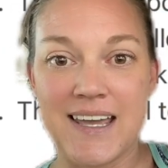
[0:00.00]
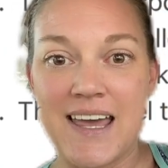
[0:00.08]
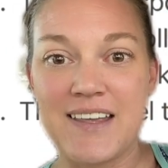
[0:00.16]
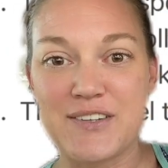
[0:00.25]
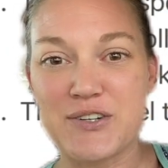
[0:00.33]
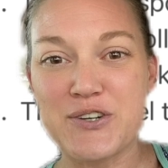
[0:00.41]

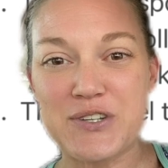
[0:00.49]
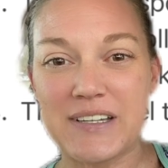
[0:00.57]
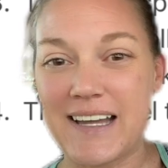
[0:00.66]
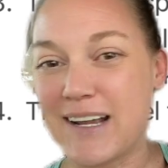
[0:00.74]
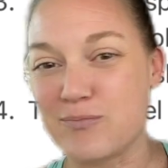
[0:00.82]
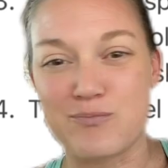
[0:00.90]
These are usually
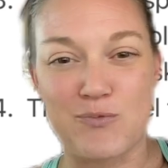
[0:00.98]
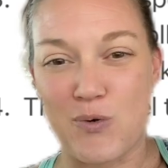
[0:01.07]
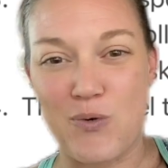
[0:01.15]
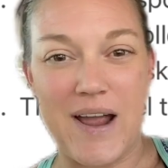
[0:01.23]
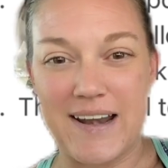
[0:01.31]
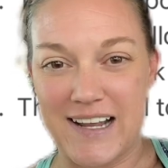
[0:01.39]
like
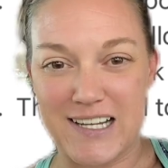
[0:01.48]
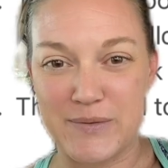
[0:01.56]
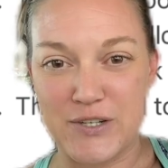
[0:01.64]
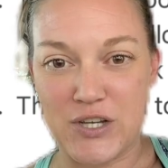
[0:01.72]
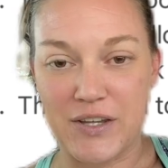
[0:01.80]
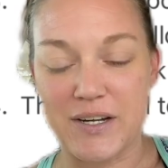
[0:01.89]
right next to
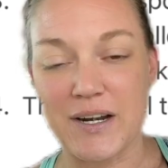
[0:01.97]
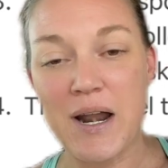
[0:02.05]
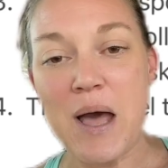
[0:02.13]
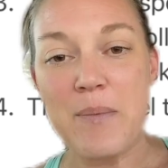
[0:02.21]
each other